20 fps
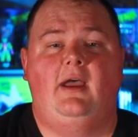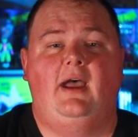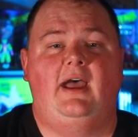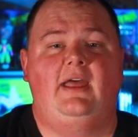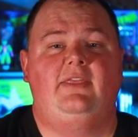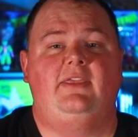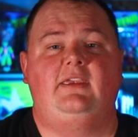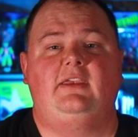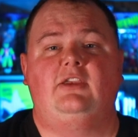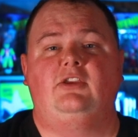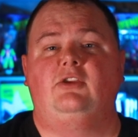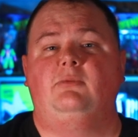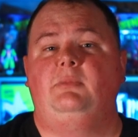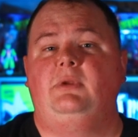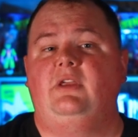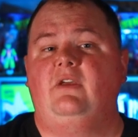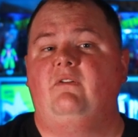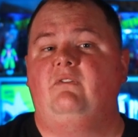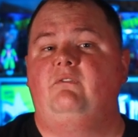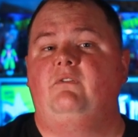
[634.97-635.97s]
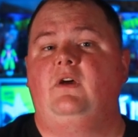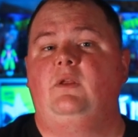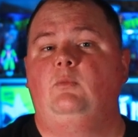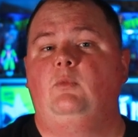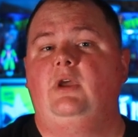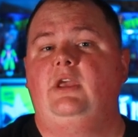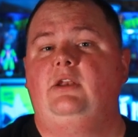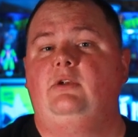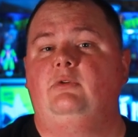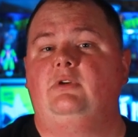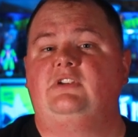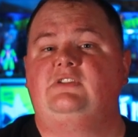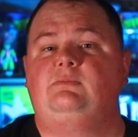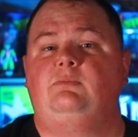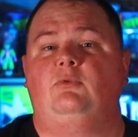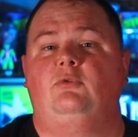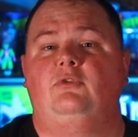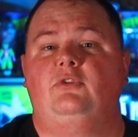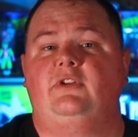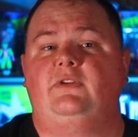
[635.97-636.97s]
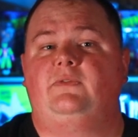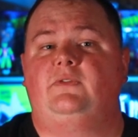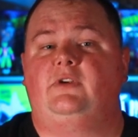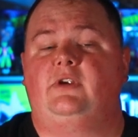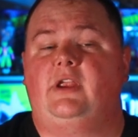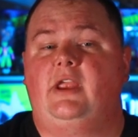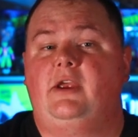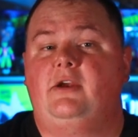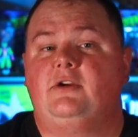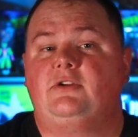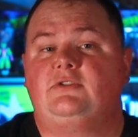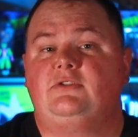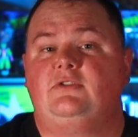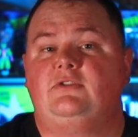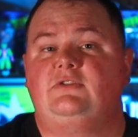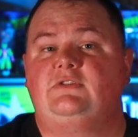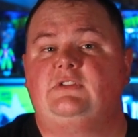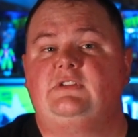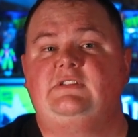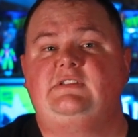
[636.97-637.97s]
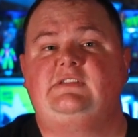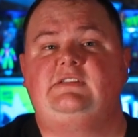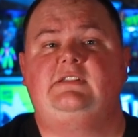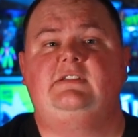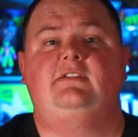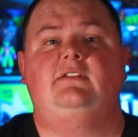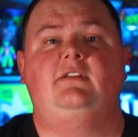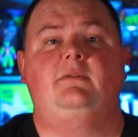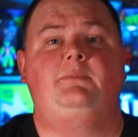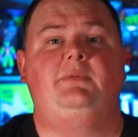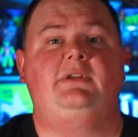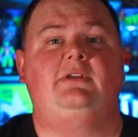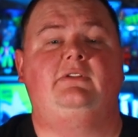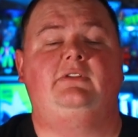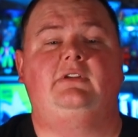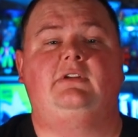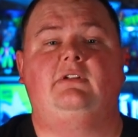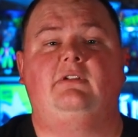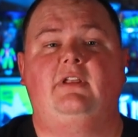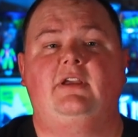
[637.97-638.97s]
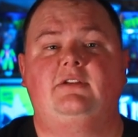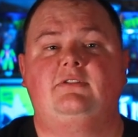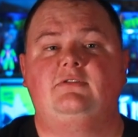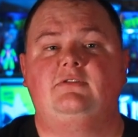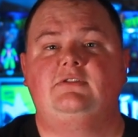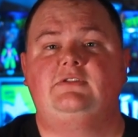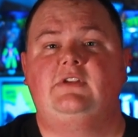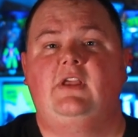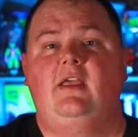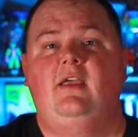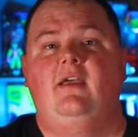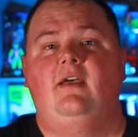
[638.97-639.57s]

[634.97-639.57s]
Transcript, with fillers: I think it could be a fun way to explore different characters and still appeal to collectors